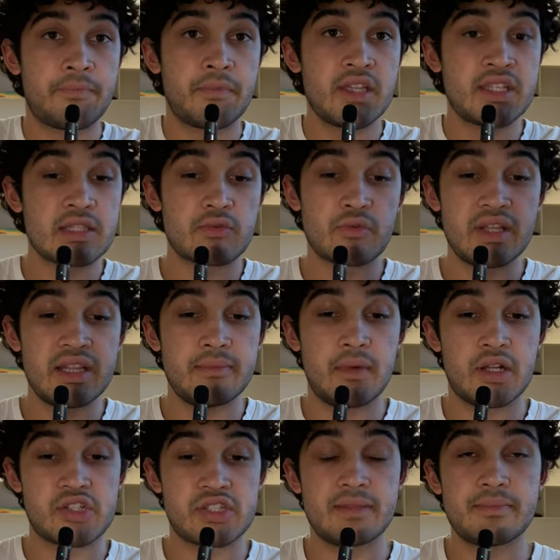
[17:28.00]
This is really
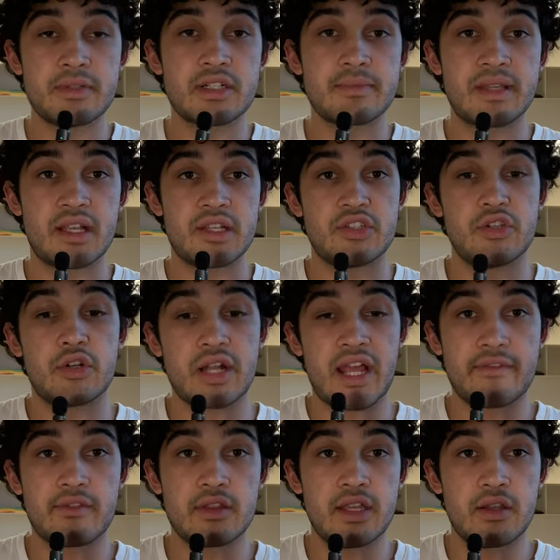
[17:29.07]
much simpler because you don't
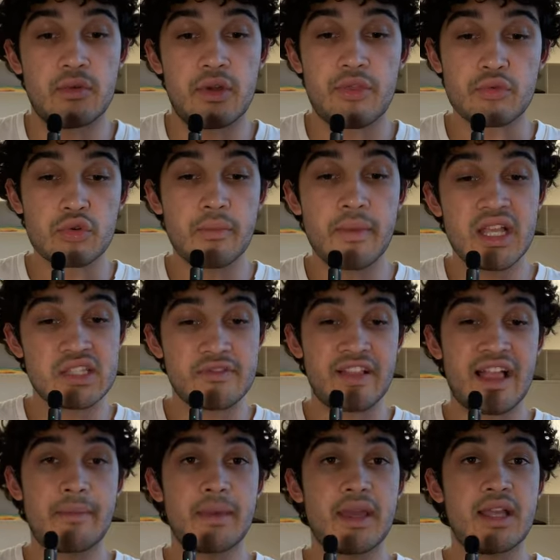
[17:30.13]
have to deal with roommates,
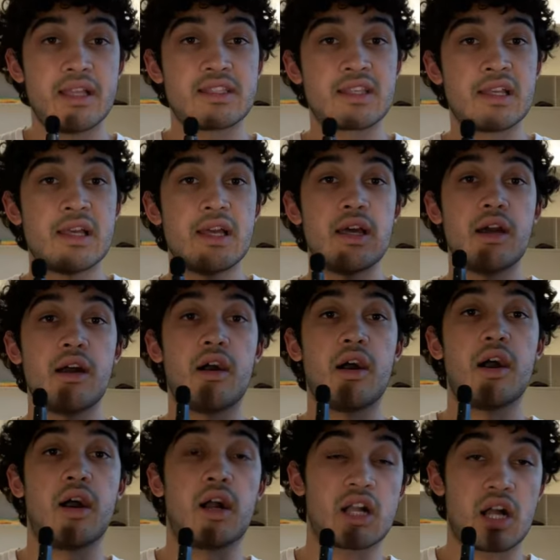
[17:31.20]
flatmates,
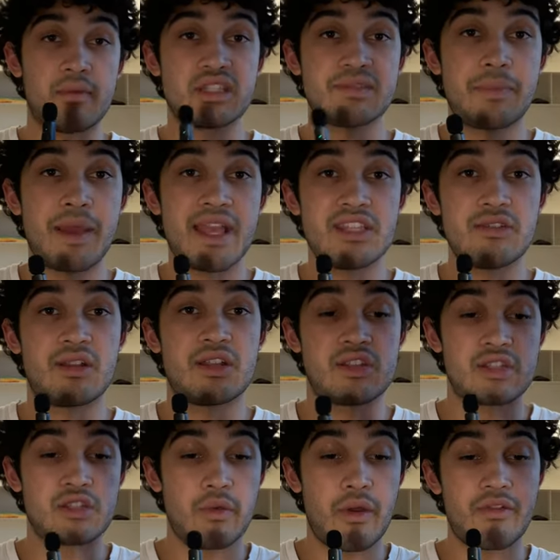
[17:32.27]
a common space. You can
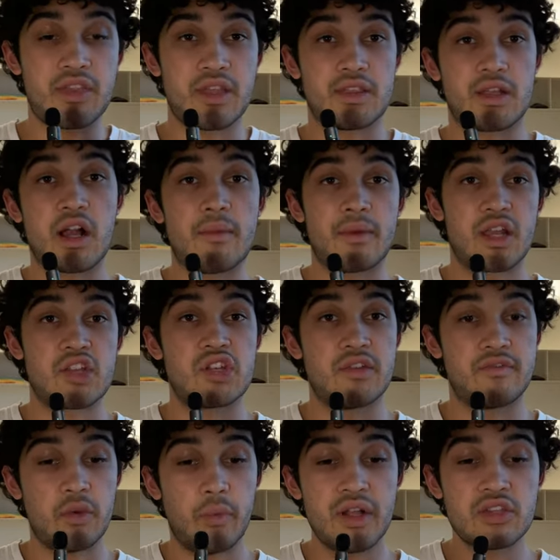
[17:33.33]
just do everything in the common kitchen
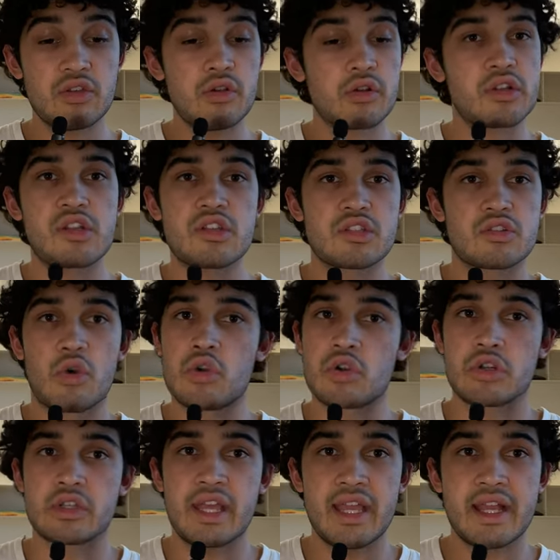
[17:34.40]
if you want to, or you can just
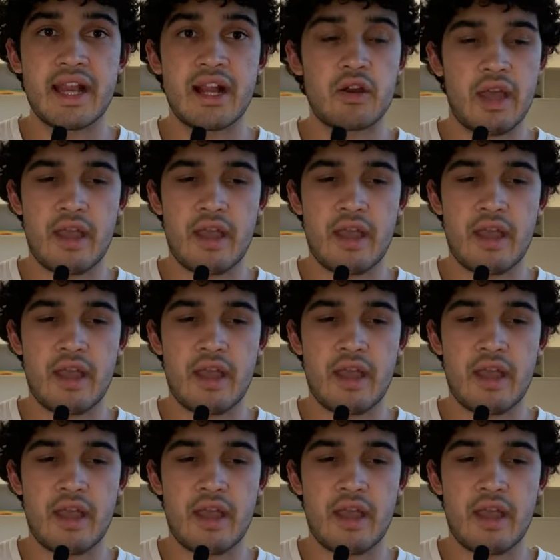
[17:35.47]
order takeout.